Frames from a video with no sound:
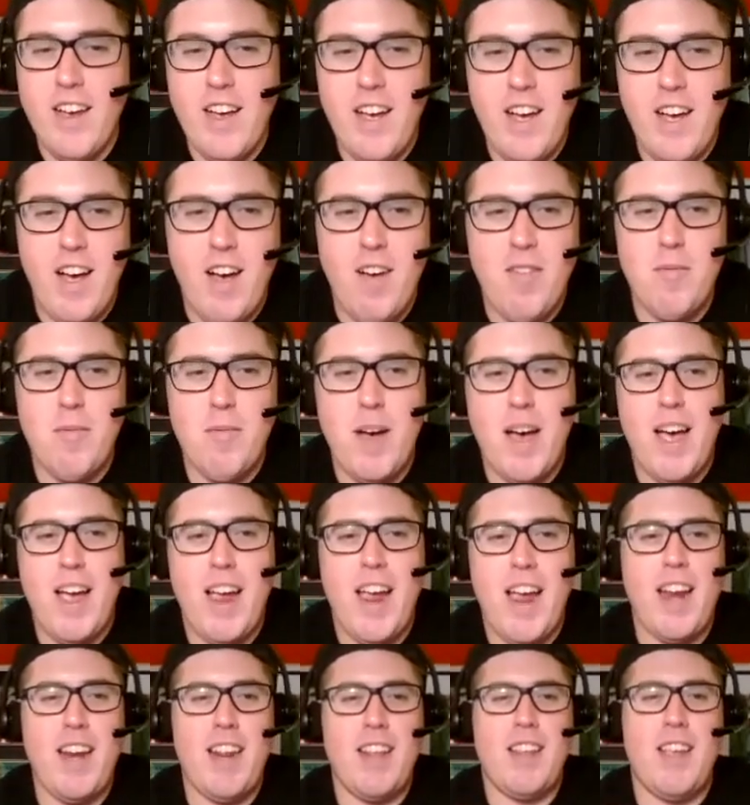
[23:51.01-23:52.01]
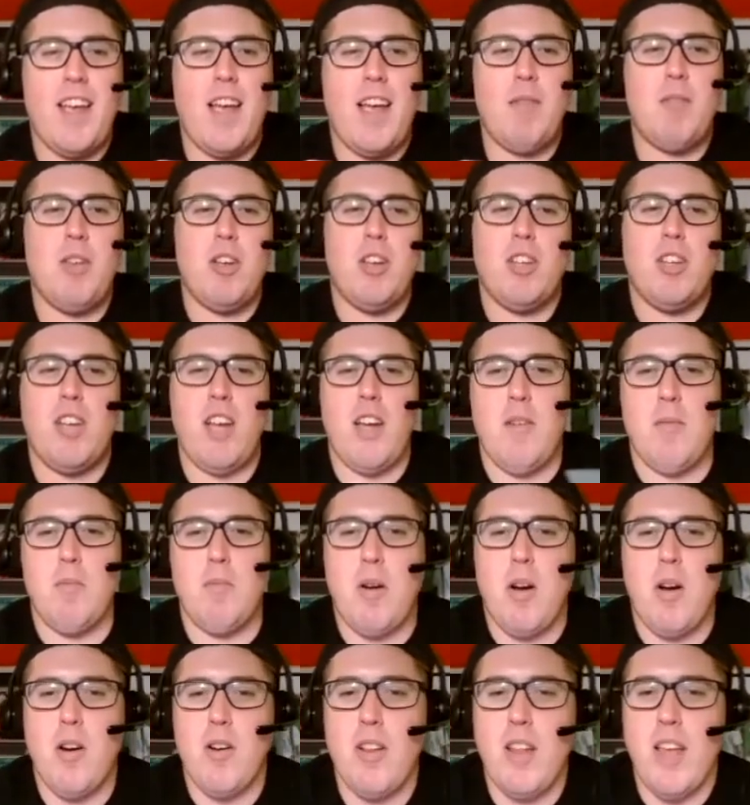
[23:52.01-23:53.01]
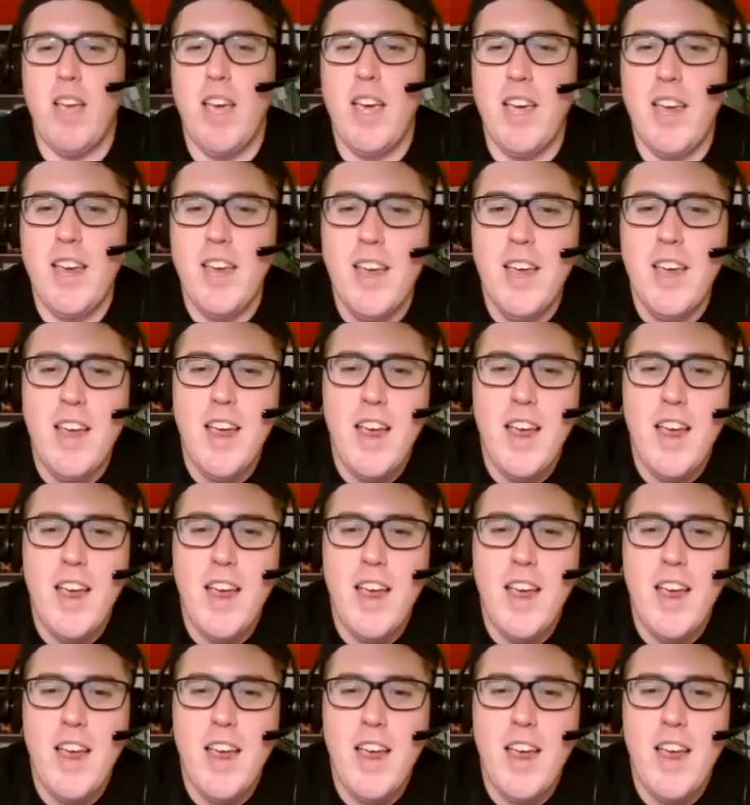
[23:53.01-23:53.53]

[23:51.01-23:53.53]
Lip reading: of my anytime touchdown parlay,